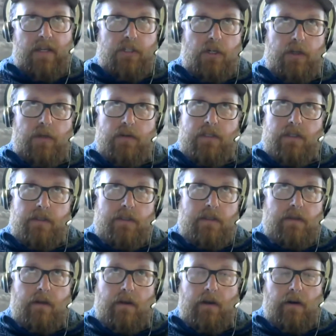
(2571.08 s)

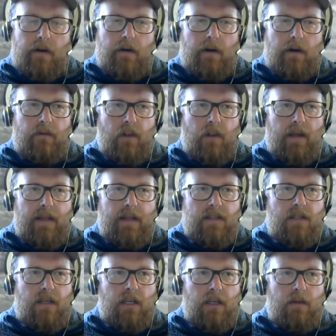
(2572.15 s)
uses of the
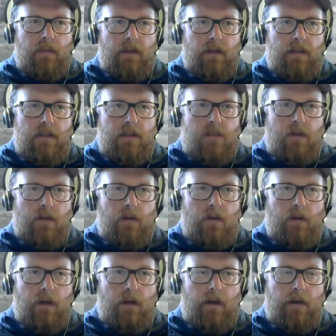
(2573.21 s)
landscape. And
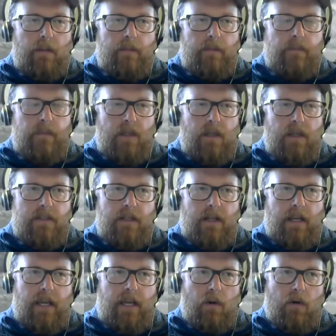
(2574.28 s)
so it's in
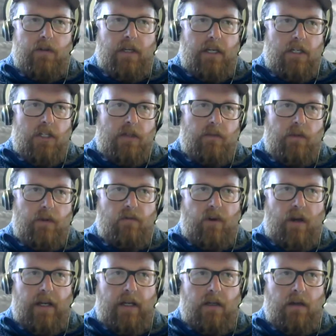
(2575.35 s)
a hay rotation with
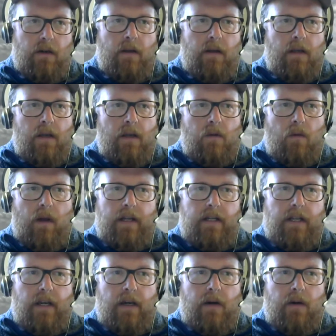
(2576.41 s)
fire
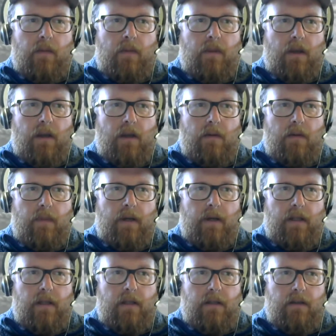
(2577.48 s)
right now.
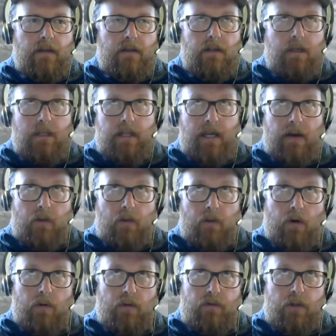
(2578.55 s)
But down the
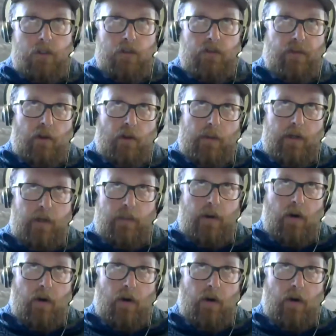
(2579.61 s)
road with future development of the